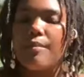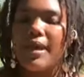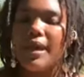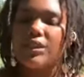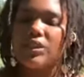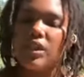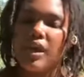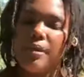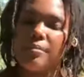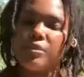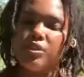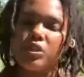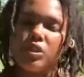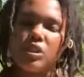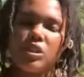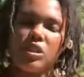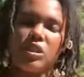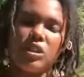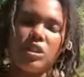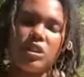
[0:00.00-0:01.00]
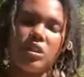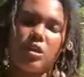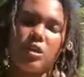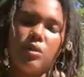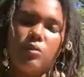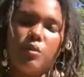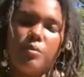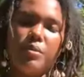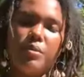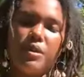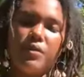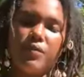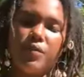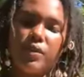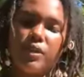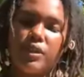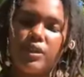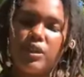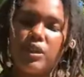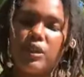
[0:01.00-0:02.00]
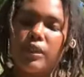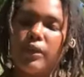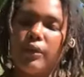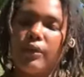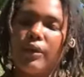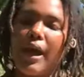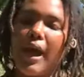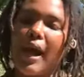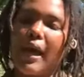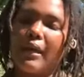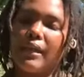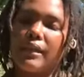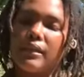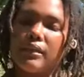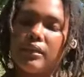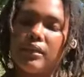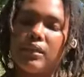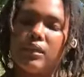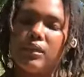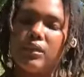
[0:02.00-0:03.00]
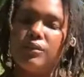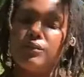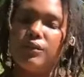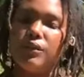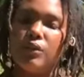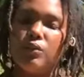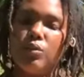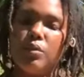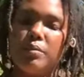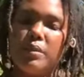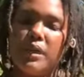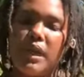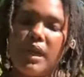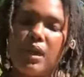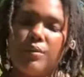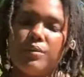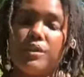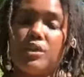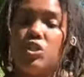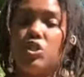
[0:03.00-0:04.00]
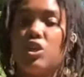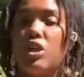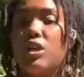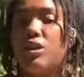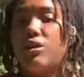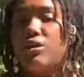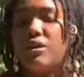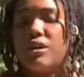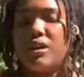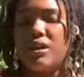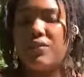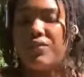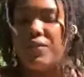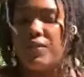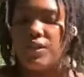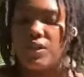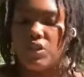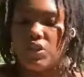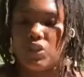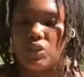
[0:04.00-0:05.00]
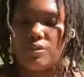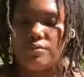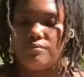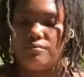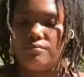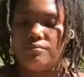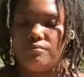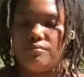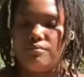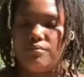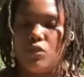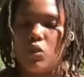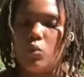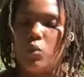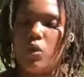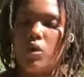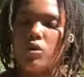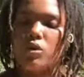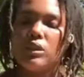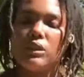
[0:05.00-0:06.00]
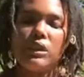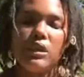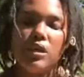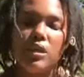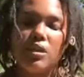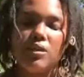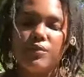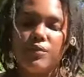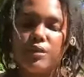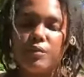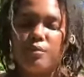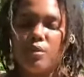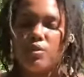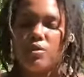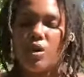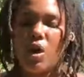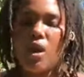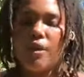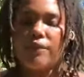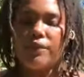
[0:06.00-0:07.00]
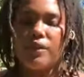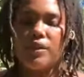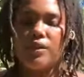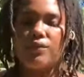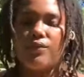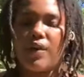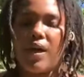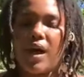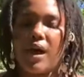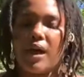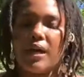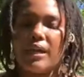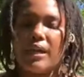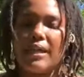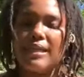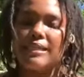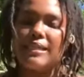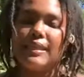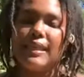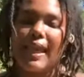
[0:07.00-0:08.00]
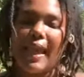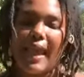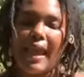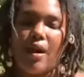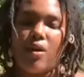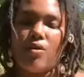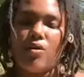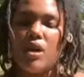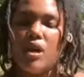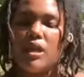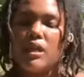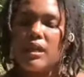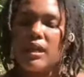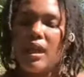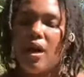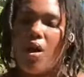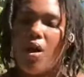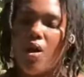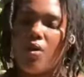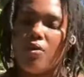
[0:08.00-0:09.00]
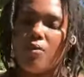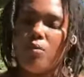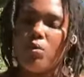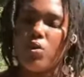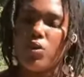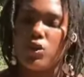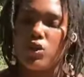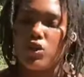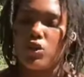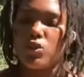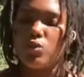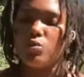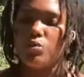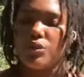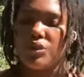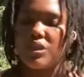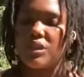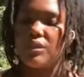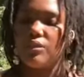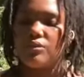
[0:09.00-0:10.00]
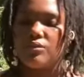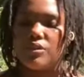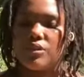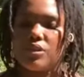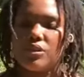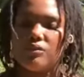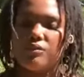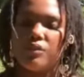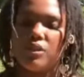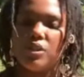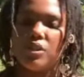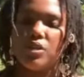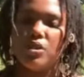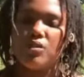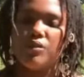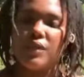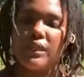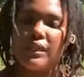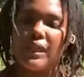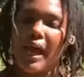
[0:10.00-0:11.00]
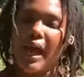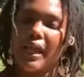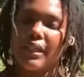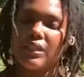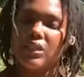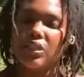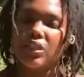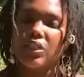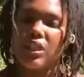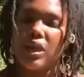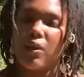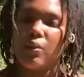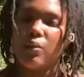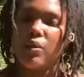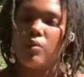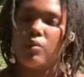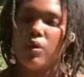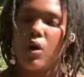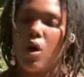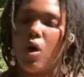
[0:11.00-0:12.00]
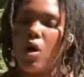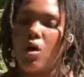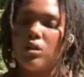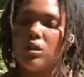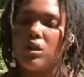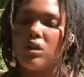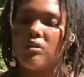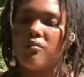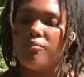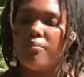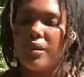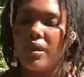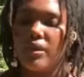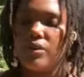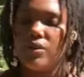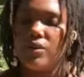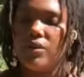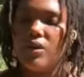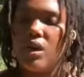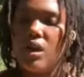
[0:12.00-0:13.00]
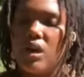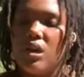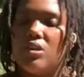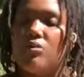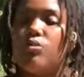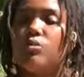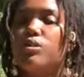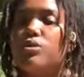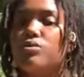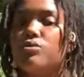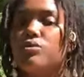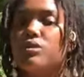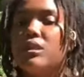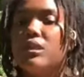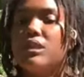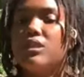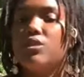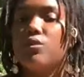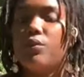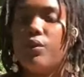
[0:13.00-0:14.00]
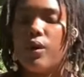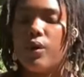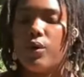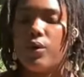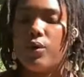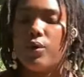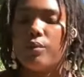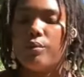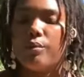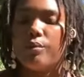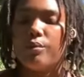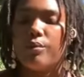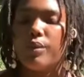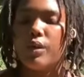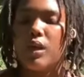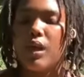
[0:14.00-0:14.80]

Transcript: Imagine how much easier it would be for us to learn how to love if we began with a shared definition. The word love is most often defined as a noun, yet all the more astute theorists of love acknowledge that we would all love better if we used it as a verb.